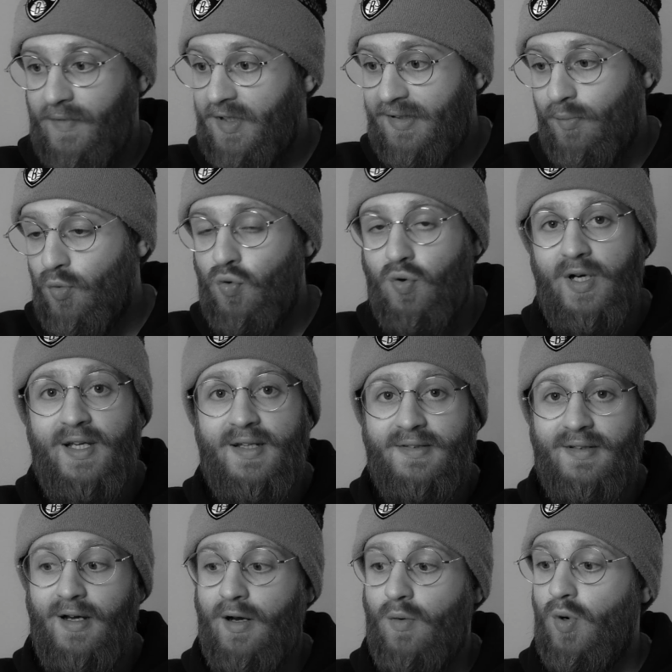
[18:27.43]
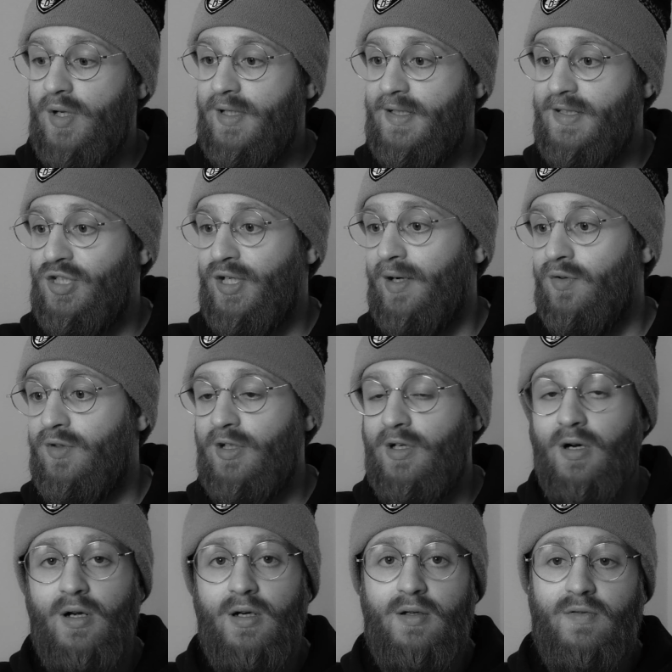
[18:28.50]
Because I'm all ears. I want this channel to
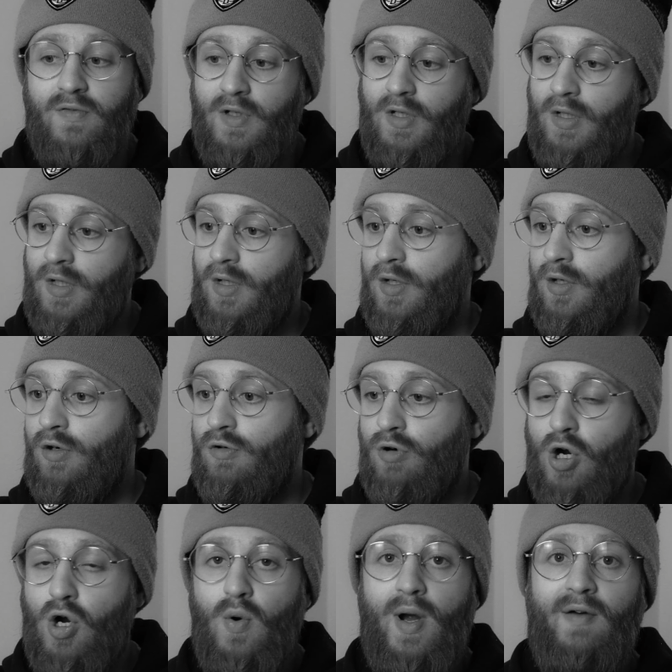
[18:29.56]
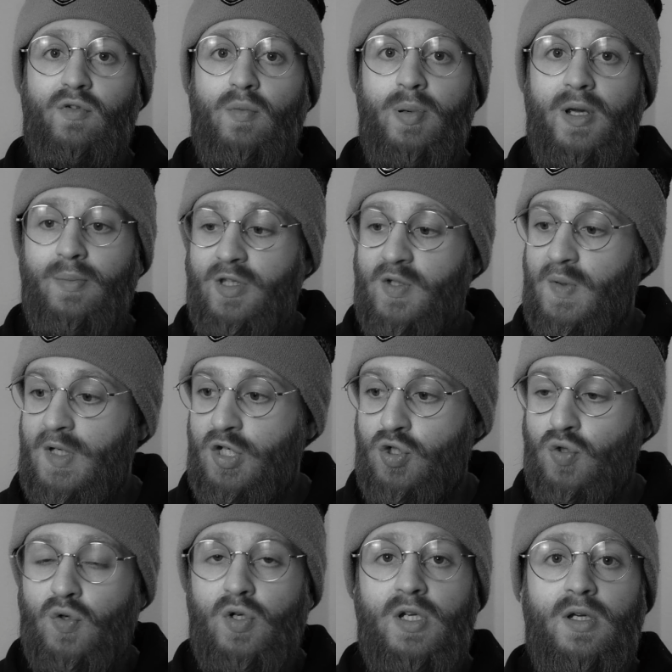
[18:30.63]
kind of grow and for people to
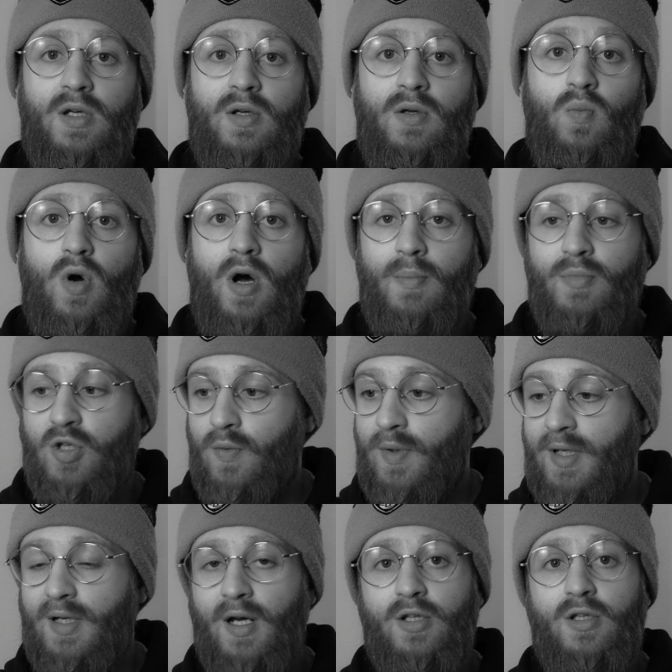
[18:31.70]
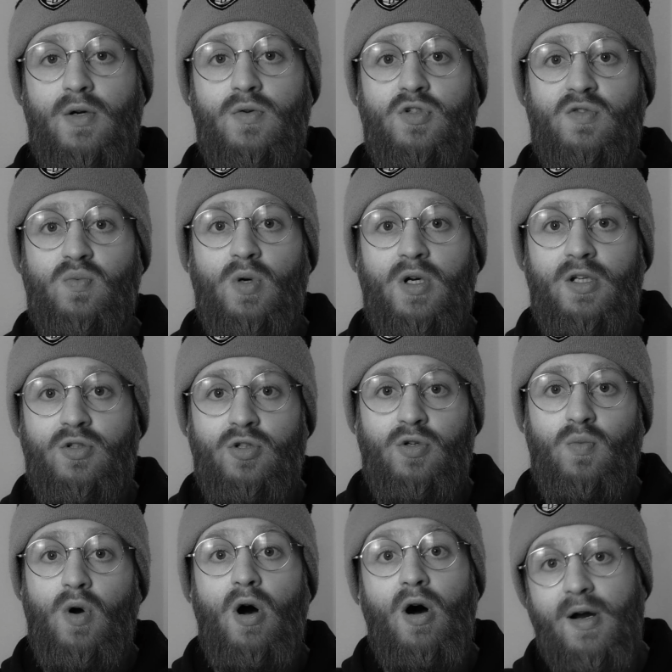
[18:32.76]
enjoy what I'm doing. I don't just want to
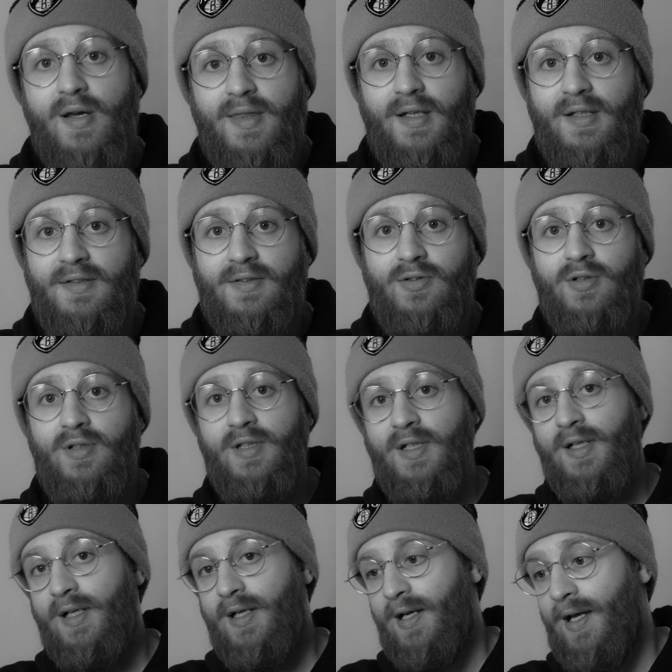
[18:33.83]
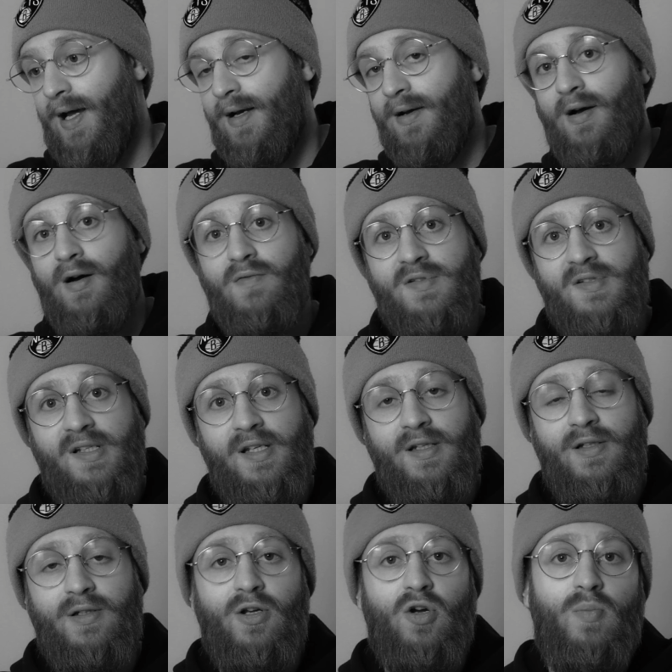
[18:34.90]
do what I think is good, and obviously
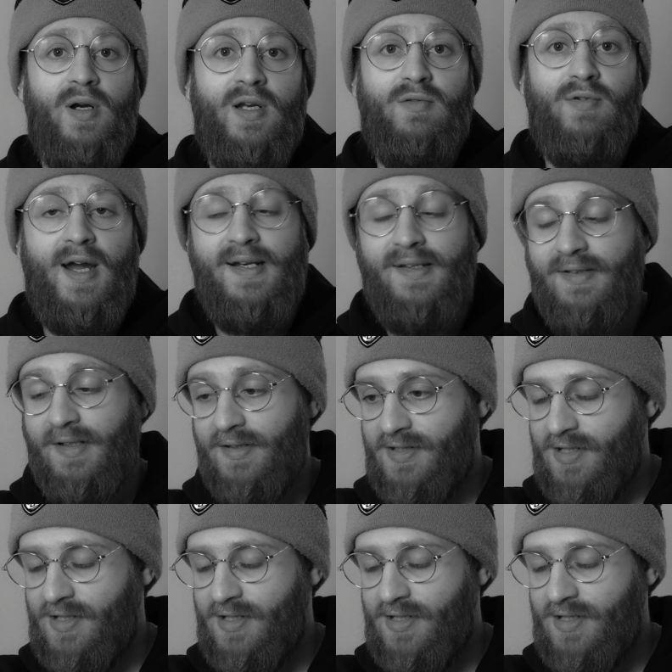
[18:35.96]
nobody rates it.